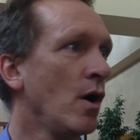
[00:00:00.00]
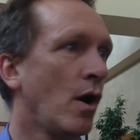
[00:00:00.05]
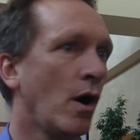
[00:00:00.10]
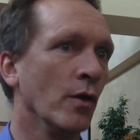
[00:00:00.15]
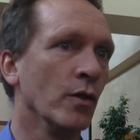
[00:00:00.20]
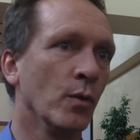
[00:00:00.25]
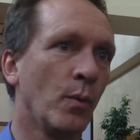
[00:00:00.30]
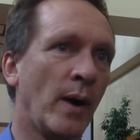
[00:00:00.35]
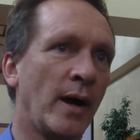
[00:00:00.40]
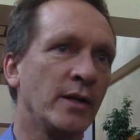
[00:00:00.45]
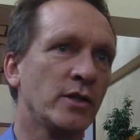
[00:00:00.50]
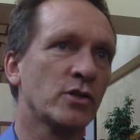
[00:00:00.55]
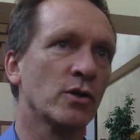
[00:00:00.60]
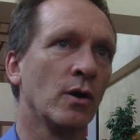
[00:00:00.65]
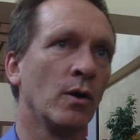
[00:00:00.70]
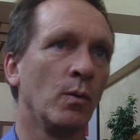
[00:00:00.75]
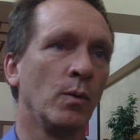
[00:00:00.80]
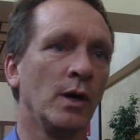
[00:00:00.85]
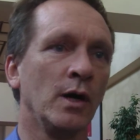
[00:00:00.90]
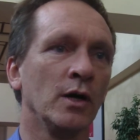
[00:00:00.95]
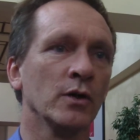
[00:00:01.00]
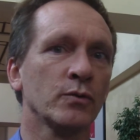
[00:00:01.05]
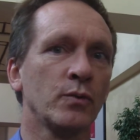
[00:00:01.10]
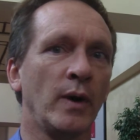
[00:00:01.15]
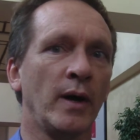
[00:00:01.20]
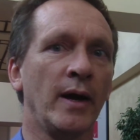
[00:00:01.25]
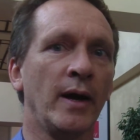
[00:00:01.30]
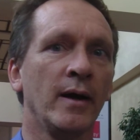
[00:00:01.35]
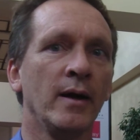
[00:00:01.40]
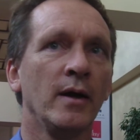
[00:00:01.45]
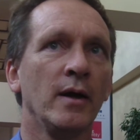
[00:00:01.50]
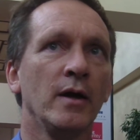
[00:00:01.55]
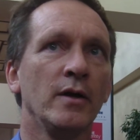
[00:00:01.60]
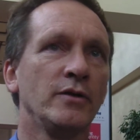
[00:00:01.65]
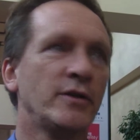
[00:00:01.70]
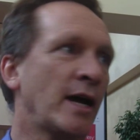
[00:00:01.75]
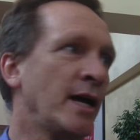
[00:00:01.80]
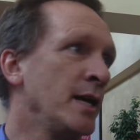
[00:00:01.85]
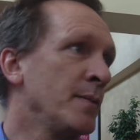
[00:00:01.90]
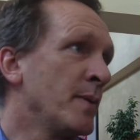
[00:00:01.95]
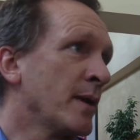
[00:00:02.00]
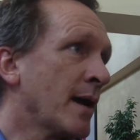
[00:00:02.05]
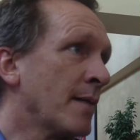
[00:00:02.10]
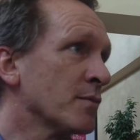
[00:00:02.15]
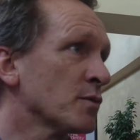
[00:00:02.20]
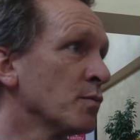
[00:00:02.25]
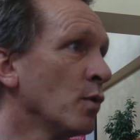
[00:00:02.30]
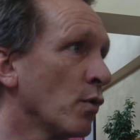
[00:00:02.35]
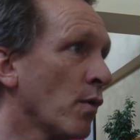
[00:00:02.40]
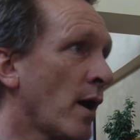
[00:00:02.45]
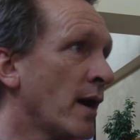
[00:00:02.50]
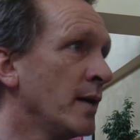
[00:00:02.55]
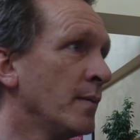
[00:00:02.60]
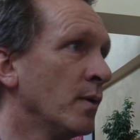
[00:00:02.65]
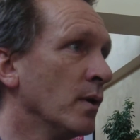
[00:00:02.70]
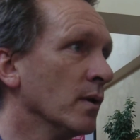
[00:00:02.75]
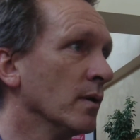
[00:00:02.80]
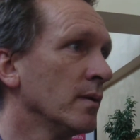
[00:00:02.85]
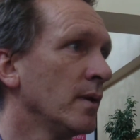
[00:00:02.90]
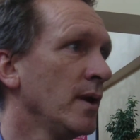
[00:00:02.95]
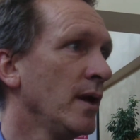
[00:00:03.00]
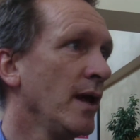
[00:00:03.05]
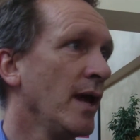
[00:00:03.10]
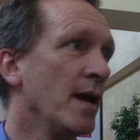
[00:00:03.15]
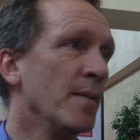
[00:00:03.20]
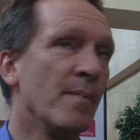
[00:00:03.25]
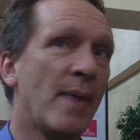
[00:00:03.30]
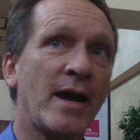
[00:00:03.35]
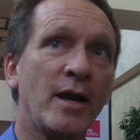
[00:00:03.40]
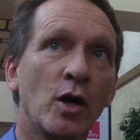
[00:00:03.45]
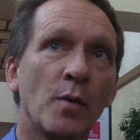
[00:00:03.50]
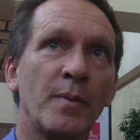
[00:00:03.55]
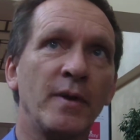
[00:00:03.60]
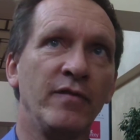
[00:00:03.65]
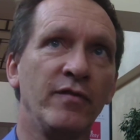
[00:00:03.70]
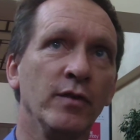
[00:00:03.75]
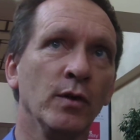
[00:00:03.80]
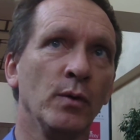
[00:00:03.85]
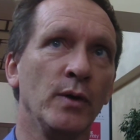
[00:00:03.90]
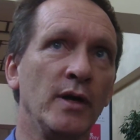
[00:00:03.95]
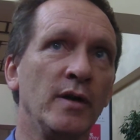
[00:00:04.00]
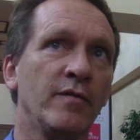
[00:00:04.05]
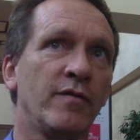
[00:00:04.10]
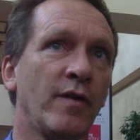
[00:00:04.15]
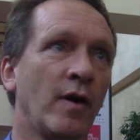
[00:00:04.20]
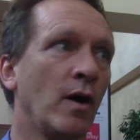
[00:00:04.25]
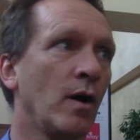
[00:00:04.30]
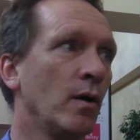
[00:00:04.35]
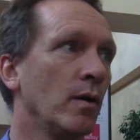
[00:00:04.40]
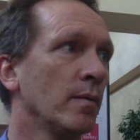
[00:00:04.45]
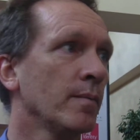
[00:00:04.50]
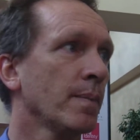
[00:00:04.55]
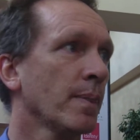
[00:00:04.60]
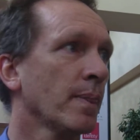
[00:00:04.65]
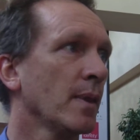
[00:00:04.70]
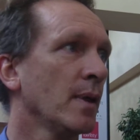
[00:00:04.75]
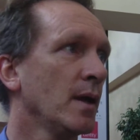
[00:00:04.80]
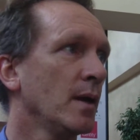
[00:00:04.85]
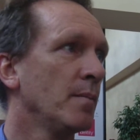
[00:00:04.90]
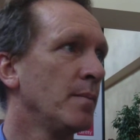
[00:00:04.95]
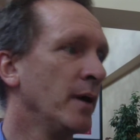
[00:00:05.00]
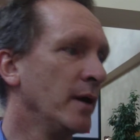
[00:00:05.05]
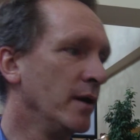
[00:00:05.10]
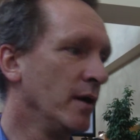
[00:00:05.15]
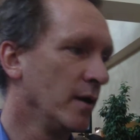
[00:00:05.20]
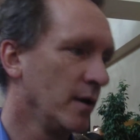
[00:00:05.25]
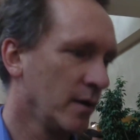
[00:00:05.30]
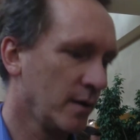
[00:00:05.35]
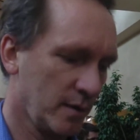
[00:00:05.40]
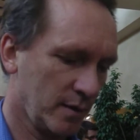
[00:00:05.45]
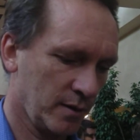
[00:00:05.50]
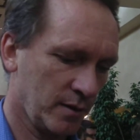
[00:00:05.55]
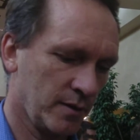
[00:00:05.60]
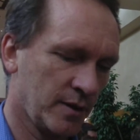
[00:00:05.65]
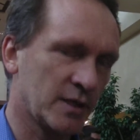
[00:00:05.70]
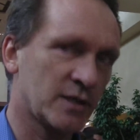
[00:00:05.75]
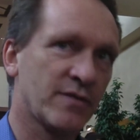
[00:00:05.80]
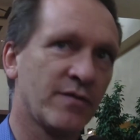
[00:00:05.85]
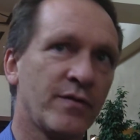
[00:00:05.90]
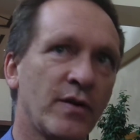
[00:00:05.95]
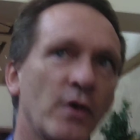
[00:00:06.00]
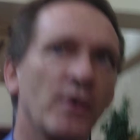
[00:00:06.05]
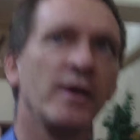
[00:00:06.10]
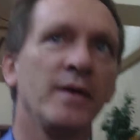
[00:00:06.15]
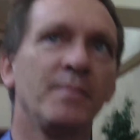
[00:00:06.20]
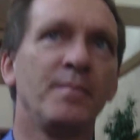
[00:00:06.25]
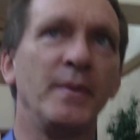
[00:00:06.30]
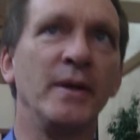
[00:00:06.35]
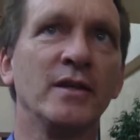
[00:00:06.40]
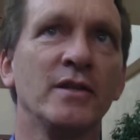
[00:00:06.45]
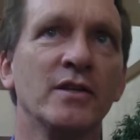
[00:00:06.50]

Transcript: on the way to a world where data becomes more writable. It may not be FluidInfo, but there's a very big